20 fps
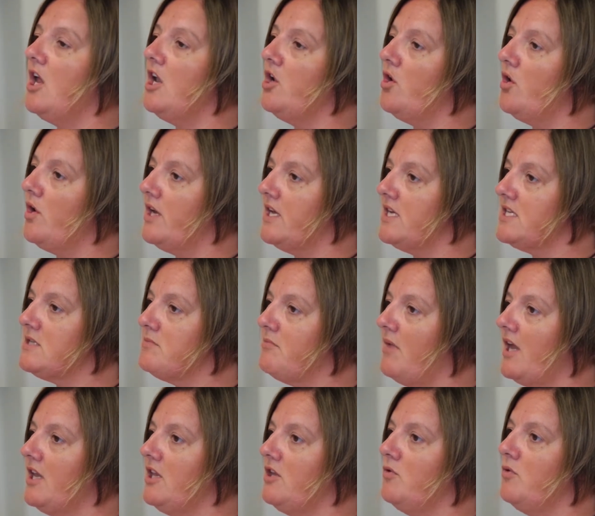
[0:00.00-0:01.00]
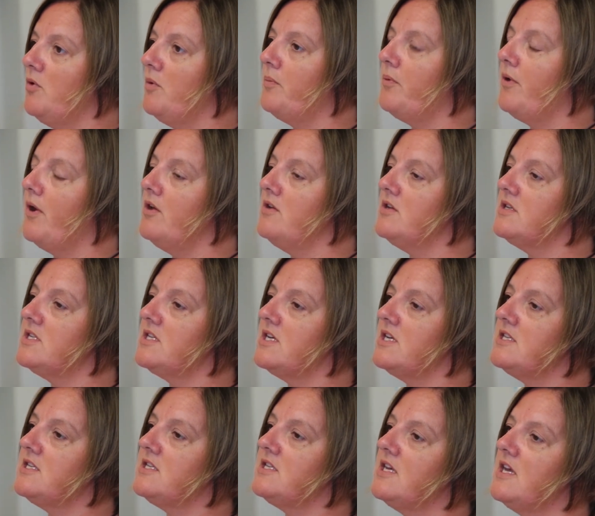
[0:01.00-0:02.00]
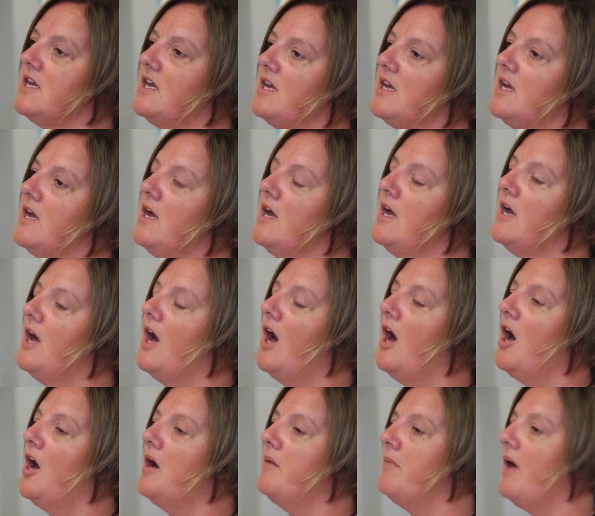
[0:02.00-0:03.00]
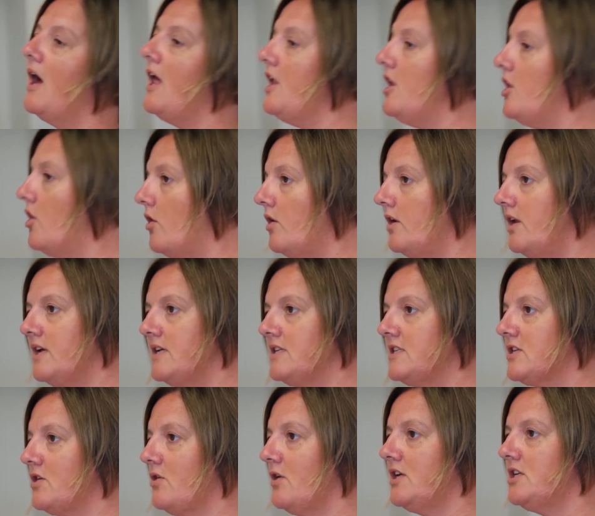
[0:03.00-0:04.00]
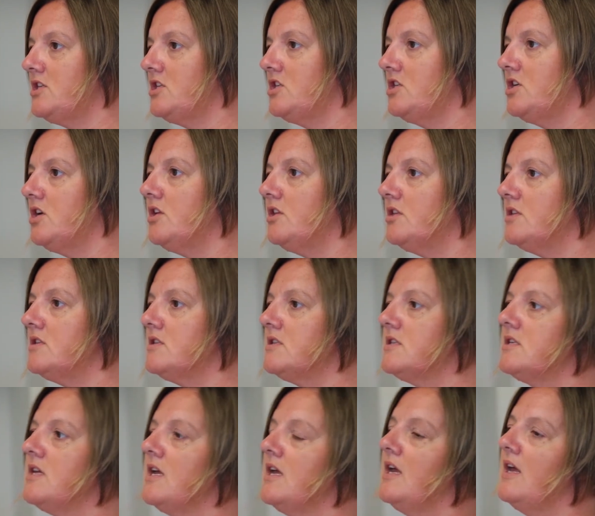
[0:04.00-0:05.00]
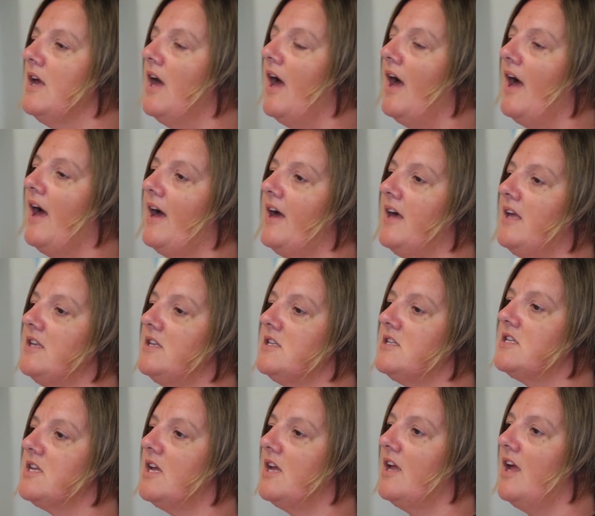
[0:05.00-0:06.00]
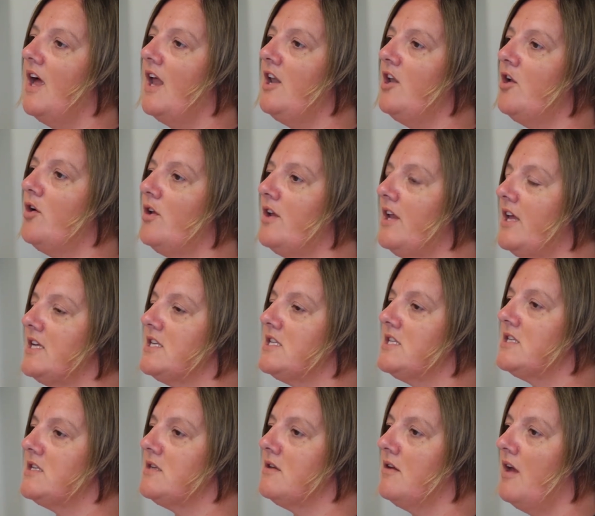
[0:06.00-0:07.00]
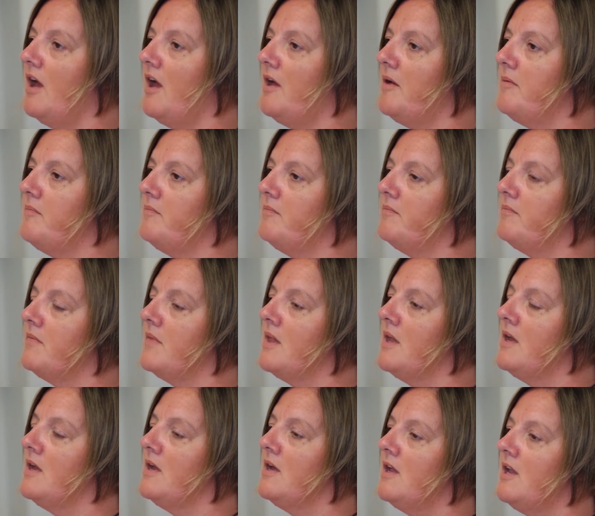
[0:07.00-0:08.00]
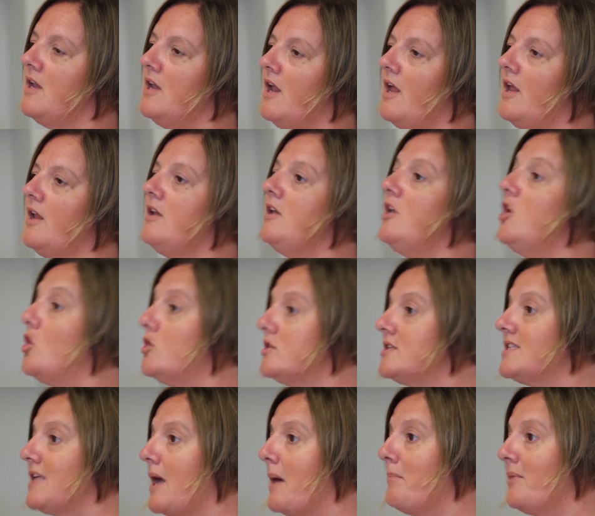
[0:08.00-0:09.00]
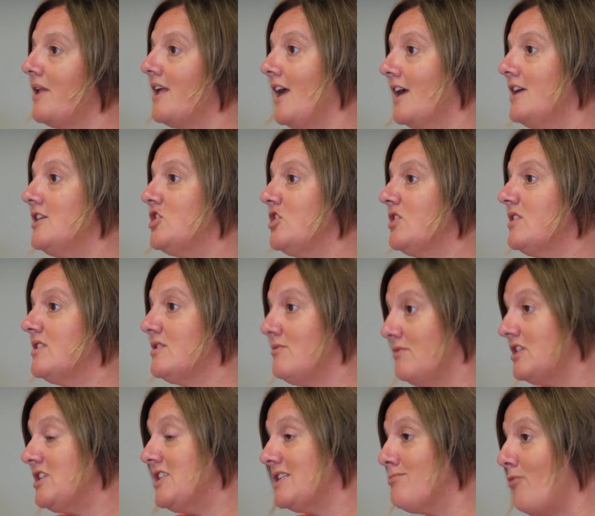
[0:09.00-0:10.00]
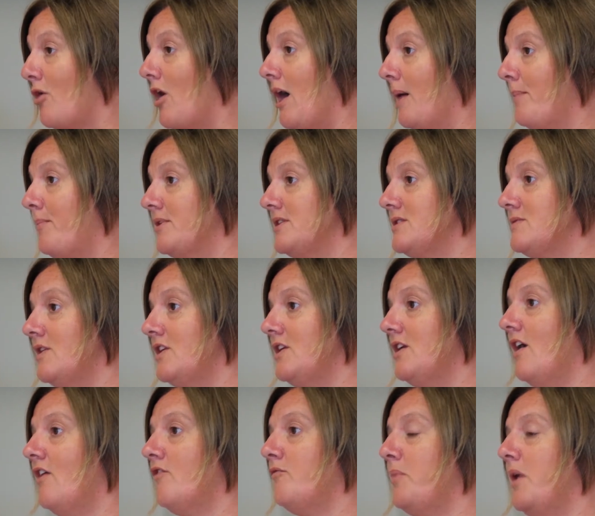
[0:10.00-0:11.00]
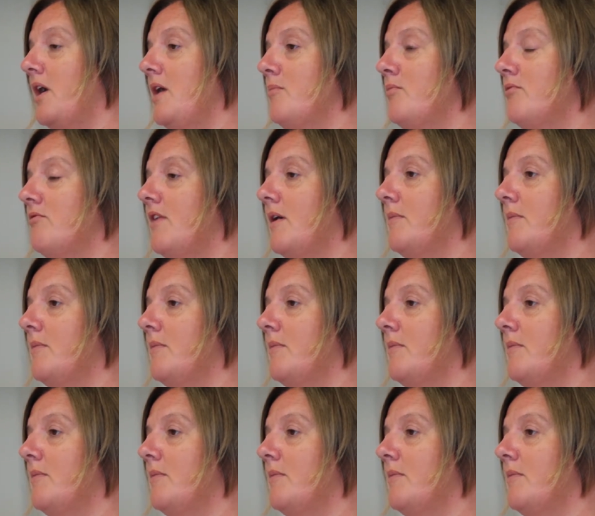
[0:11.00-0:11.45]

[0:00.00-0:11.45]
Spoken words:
a lot less manual processing, a lot less questions, and a lot less lost applications, which is what happens when you have paper